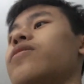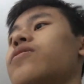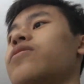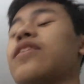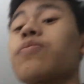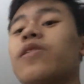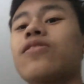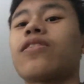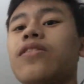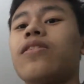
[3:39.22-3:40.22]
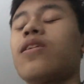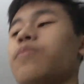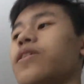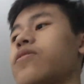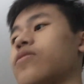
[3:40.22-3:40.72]
that's basically Elon
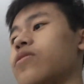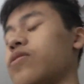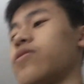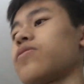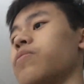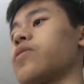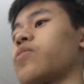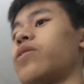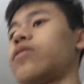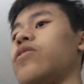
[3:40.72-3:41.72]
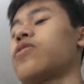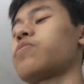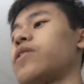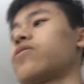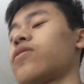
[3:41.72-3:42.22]
Musk's system as well. He just
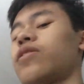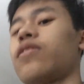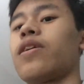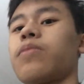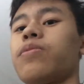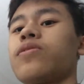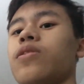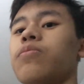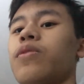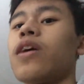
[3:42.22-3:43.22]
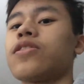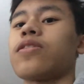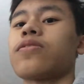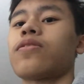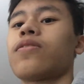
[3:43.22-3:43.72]
basically like puts out
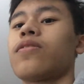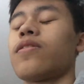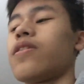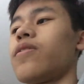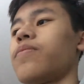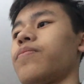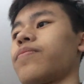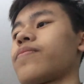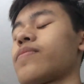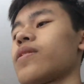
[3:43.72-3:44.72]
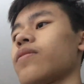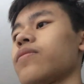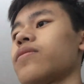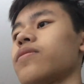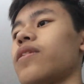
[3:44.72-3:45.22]
projects, and
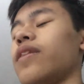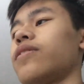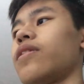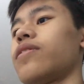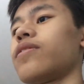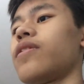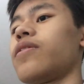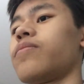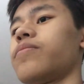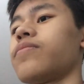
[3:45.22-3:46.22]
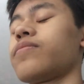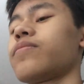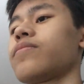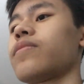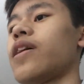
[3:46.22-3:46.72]

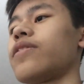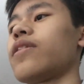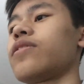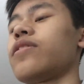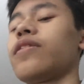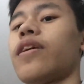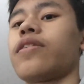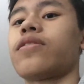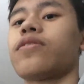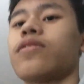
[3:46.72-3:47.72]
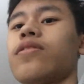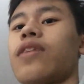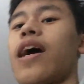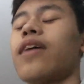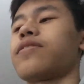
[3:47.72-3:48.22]
then he like
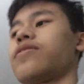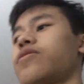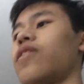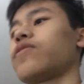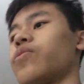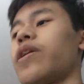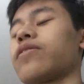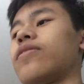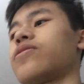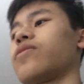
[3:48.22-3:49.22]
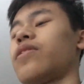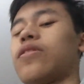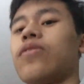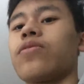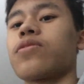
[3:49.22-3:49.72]
has it self-directed. So like,
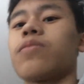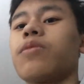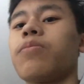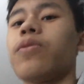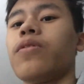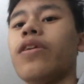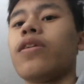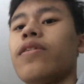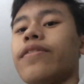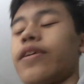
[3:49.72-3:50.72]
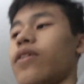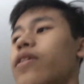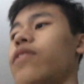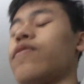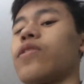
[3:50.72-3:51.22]
some people like
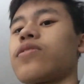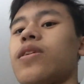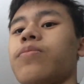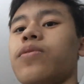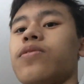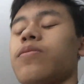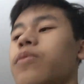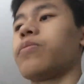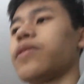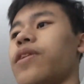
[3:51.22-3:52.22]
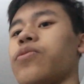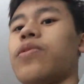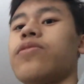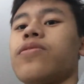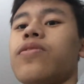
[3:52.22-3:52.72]
art, for example, some people like
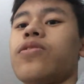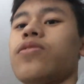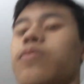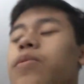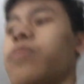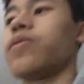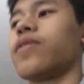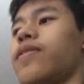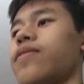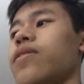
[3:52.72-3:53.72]
research, some people like